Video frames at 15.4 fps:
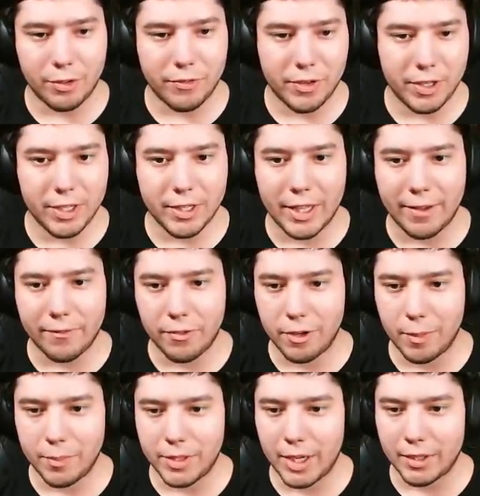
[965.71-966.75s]
If you need that for an
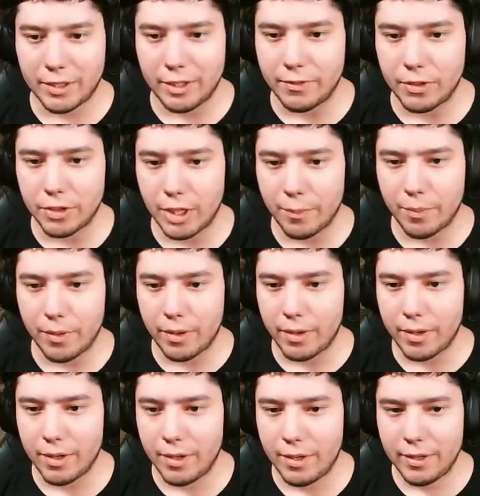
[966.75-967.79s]
objective or something,
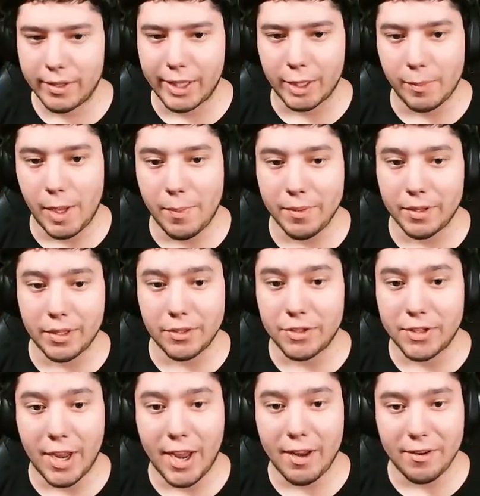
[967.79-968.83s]
like maybe it's a
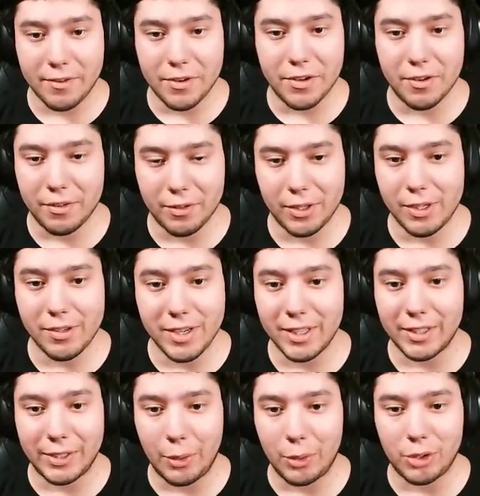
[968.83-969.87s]
shade and you need
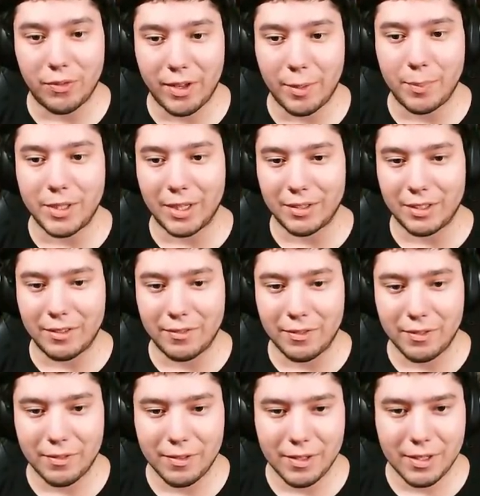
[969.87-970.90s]
the ghost event objective.
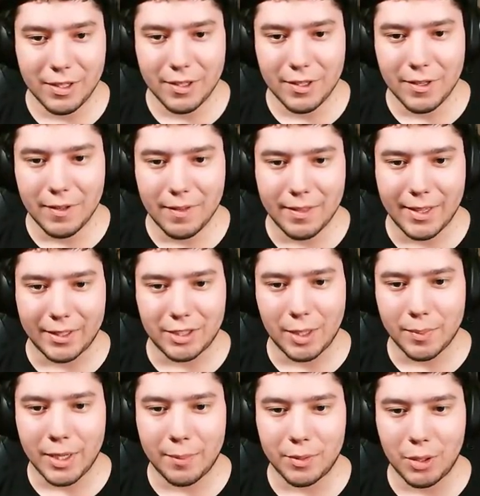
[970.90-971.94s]
Like
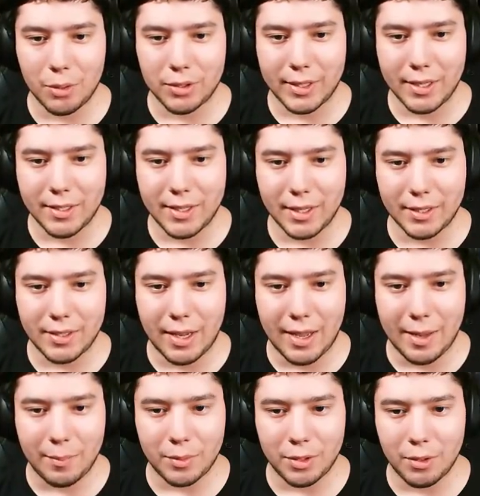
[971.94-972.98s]
sometimes those can take
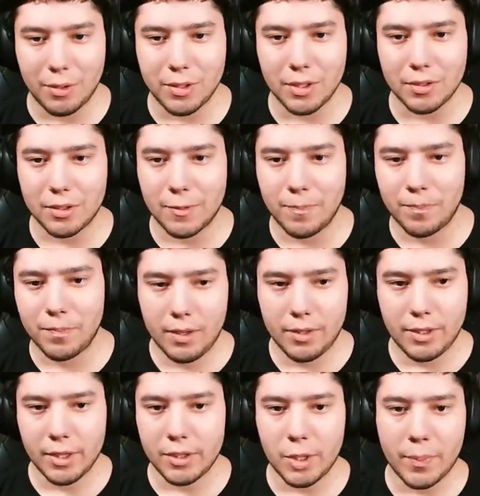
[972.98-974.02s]
time, so it just
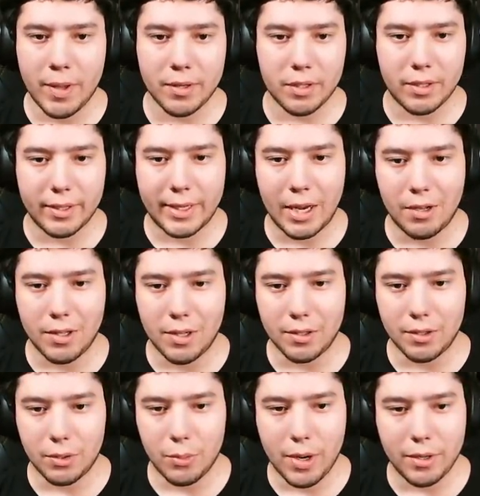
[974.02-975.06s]
depends on like how
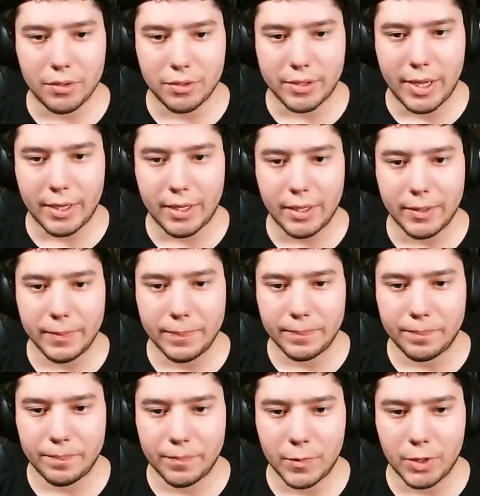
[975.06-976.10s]
long the rounds are taking
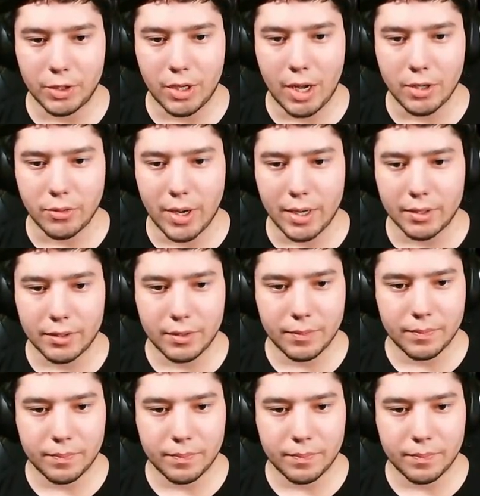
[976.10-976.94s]
or contracts.